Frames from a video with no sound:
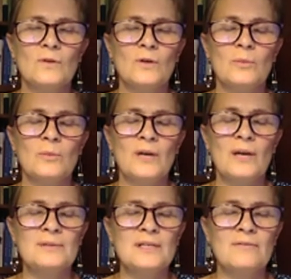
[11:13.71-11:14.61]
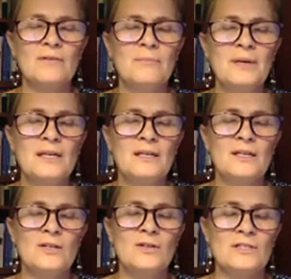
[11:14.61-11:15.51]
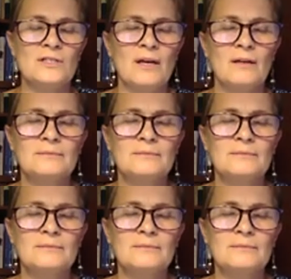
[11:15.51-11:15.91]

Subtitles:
or perhaps have a pit in your stomach,